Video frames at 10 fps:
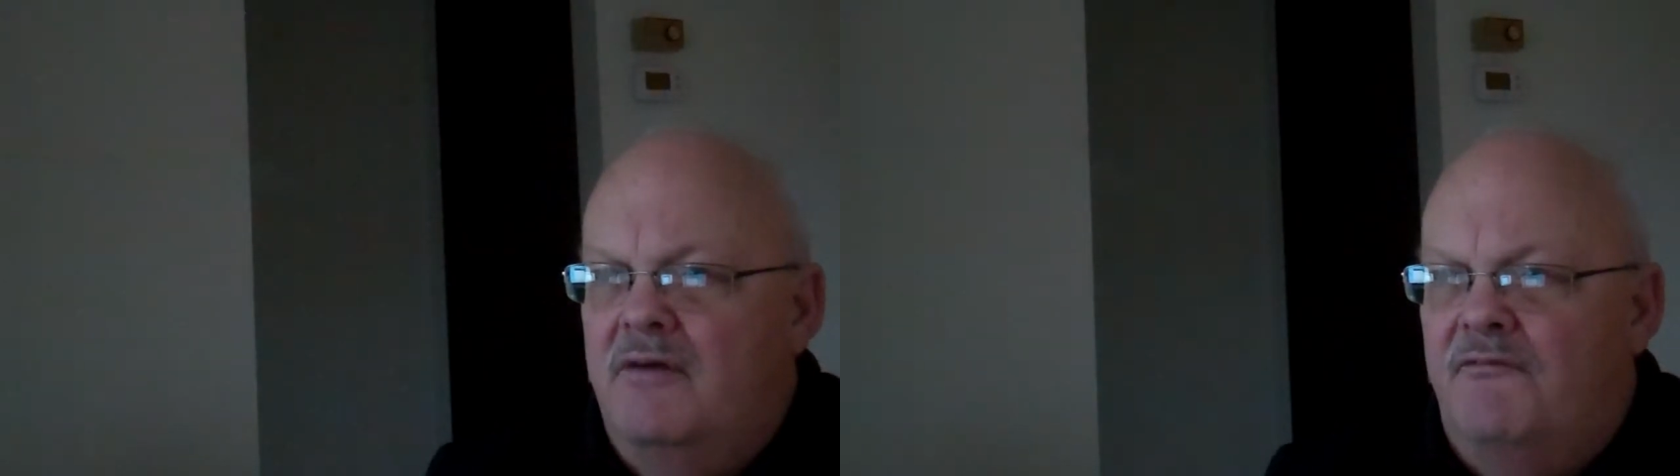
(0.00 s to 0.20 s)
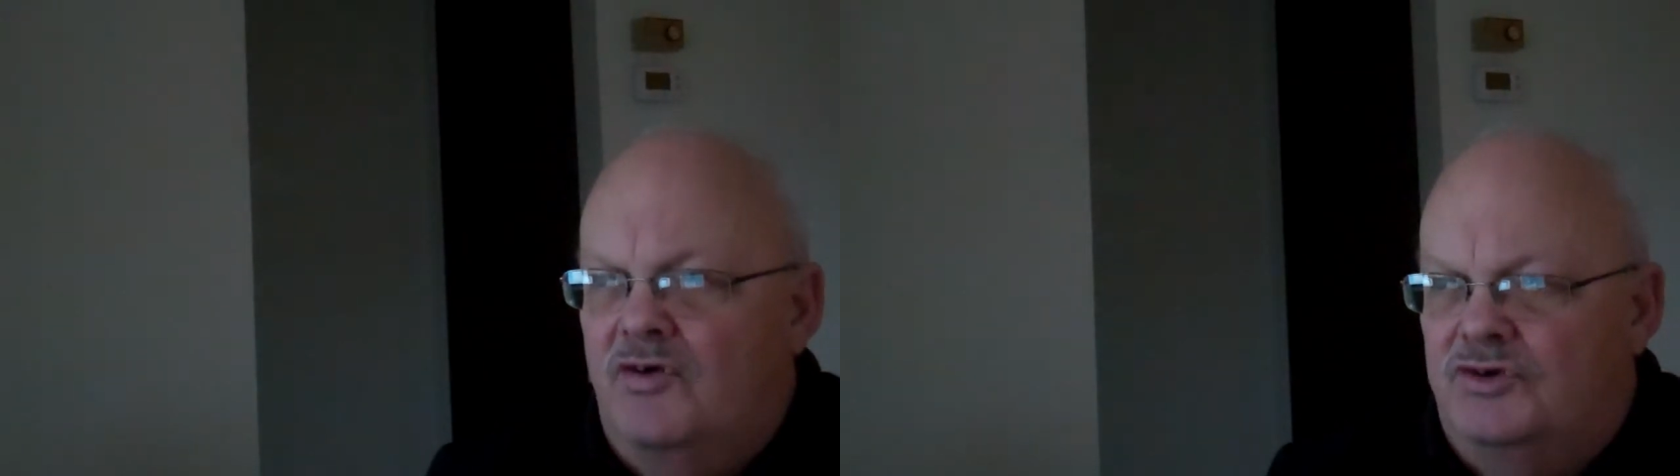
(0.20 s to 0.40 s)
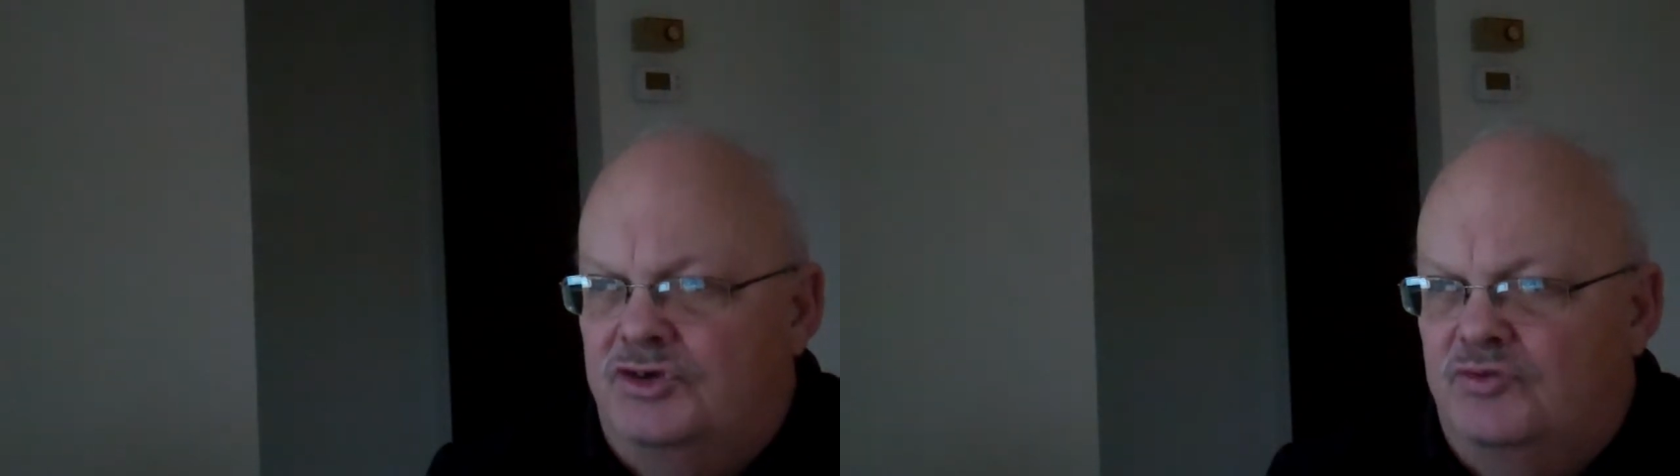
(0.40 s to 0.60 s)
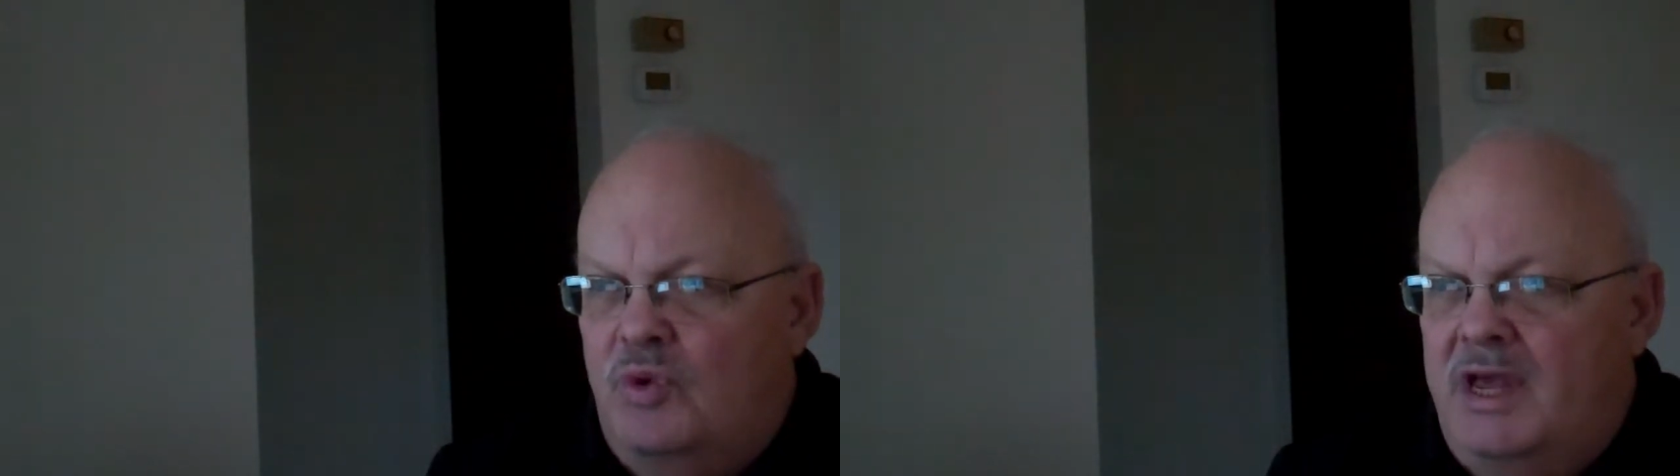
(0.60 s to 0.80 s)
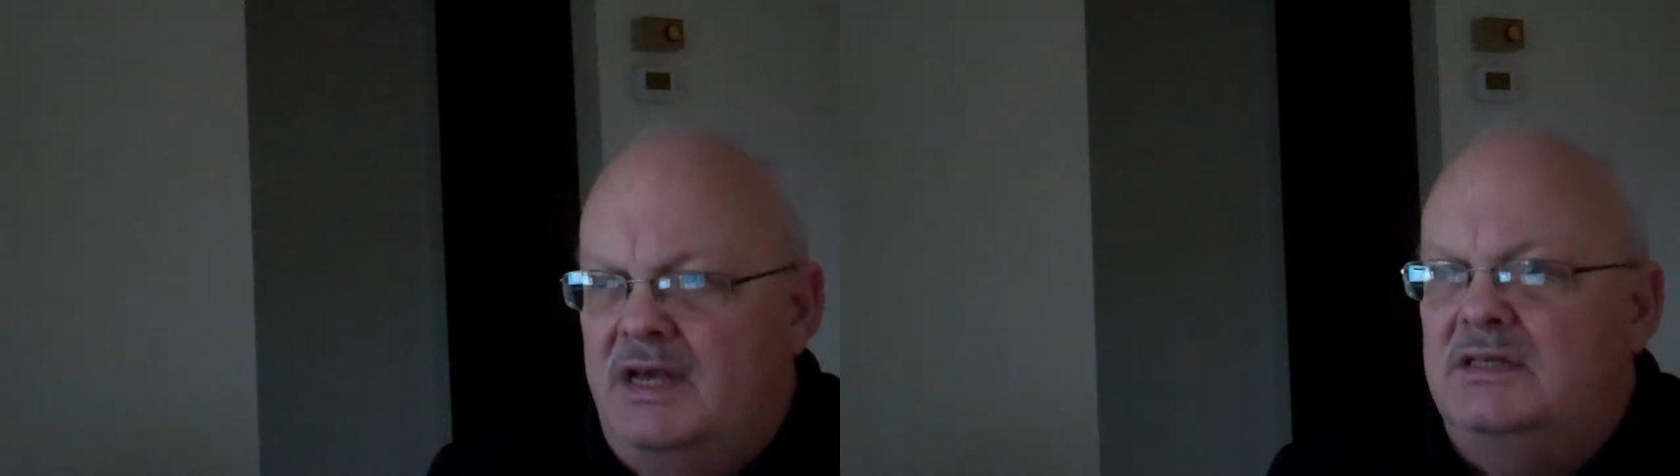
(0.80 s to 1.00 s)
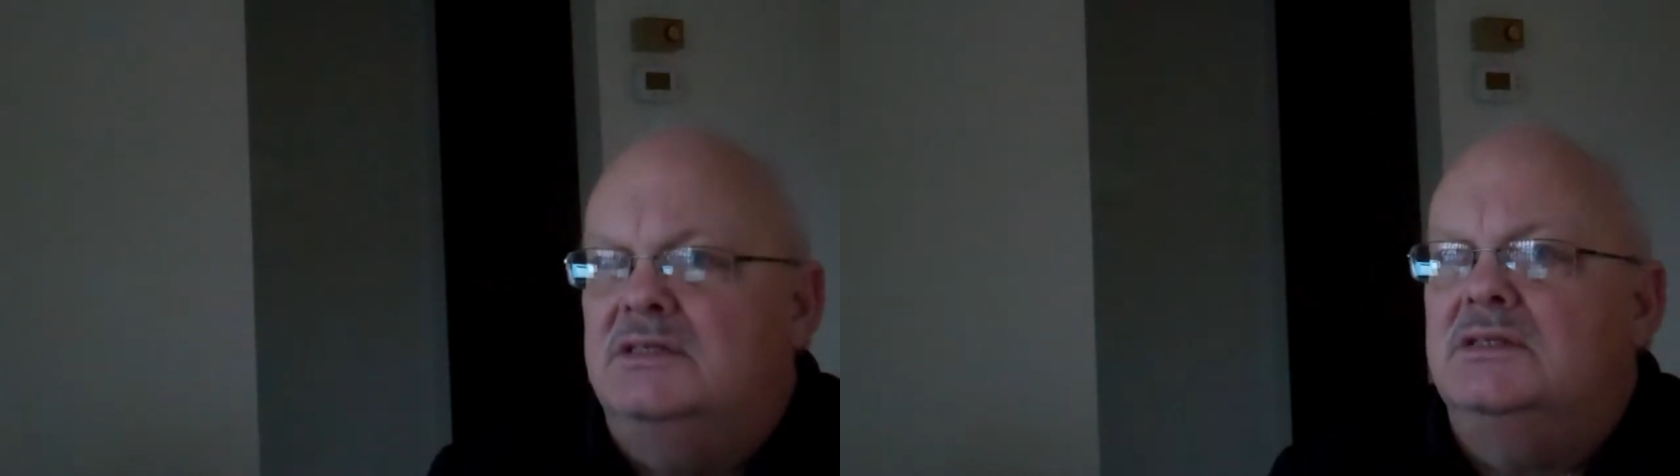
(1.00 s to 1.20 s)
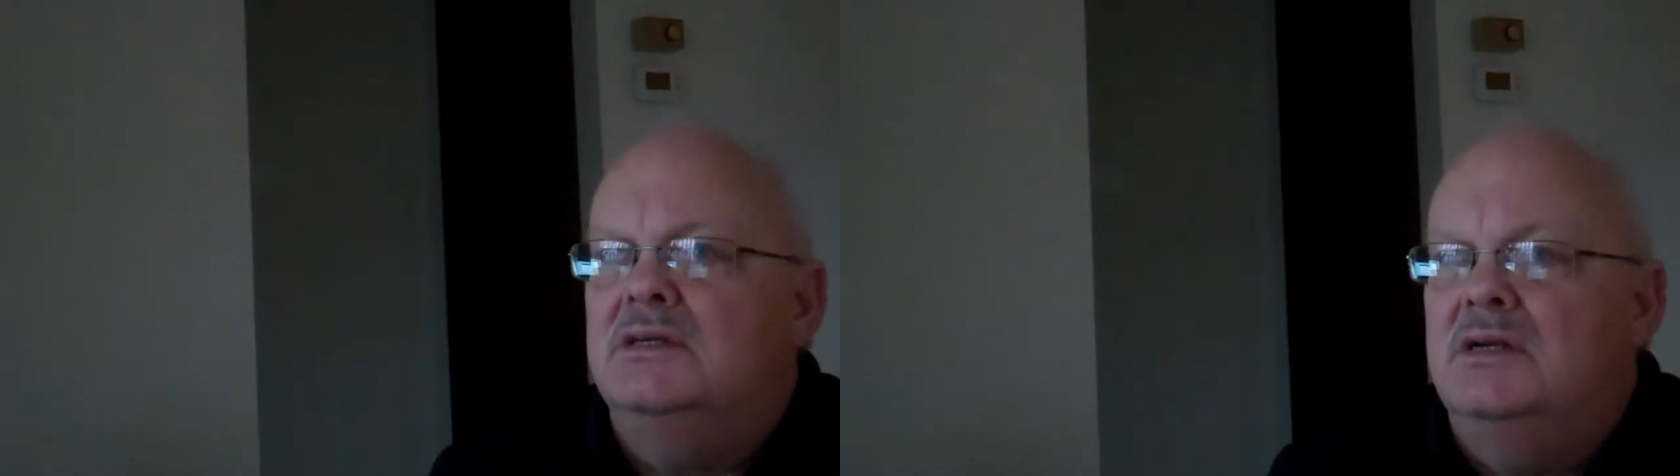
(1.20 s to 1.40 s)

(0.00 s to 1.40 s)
versus Weeks